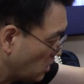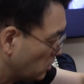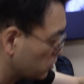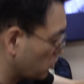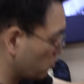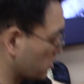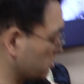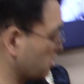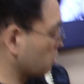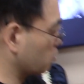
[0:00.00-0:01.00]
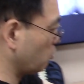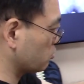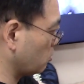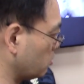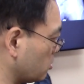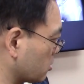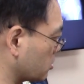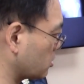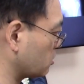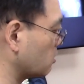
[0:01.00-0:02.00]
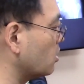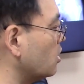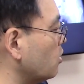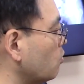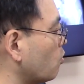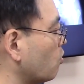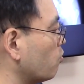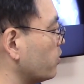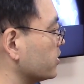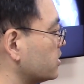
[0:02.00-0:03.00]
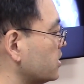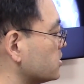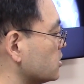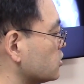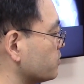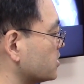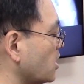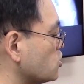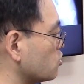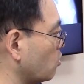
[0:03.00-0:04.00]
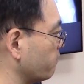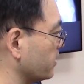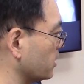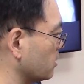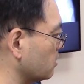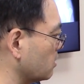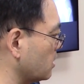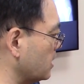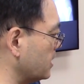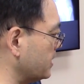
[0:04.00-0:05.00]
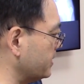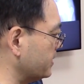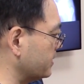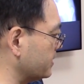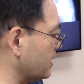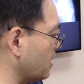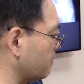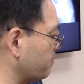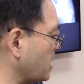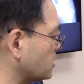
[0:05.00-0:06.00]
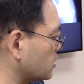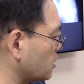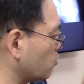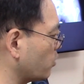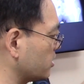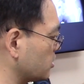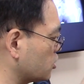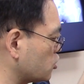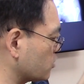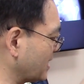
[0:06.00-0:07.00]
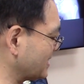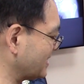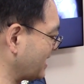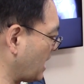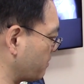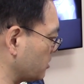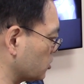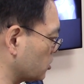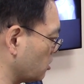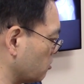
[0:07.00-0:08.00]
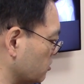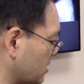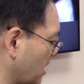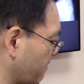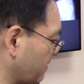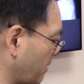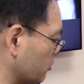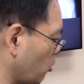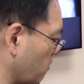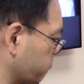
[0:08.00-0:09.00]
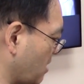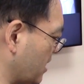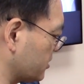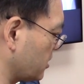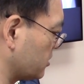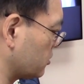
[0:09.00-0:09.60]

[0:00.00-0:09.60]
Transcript: So we're going to take a closer look with this instrumentation over here. Now, basically, when the tissue gets damaged, there is that inflammatory process.